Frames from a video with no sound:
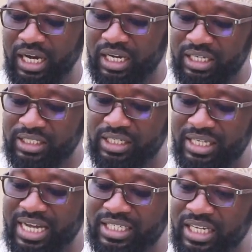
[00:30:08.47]
Allah said,
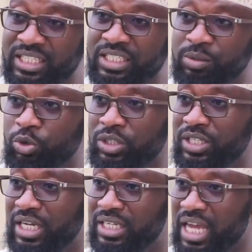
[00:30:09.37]
their testimony
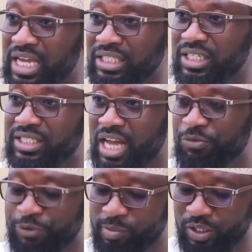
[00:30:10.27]
that the angels are
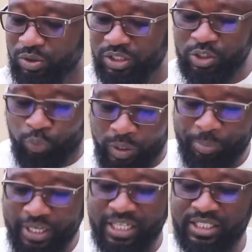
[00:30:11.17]
female daughters will
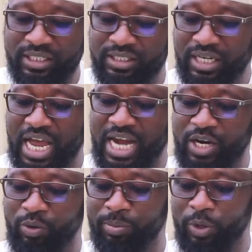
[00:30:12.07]
be written and
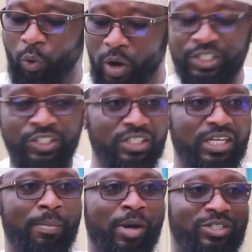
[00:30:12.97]
they will be questioned
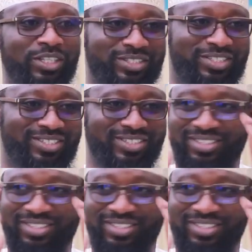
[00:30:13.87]
about it.